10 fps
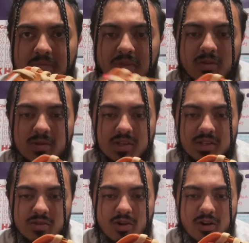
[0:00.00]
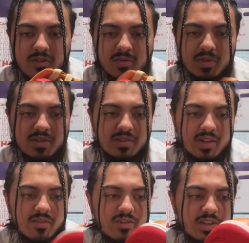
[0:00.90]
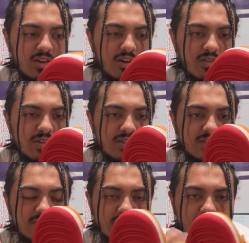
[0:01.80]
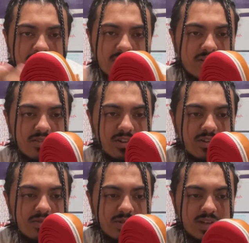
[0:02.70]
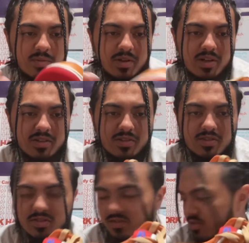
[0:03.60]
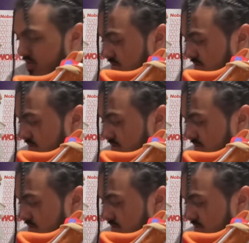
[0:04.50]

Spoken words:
with the little orange, but this is not really orange. It's like, I don't know what type of color this is.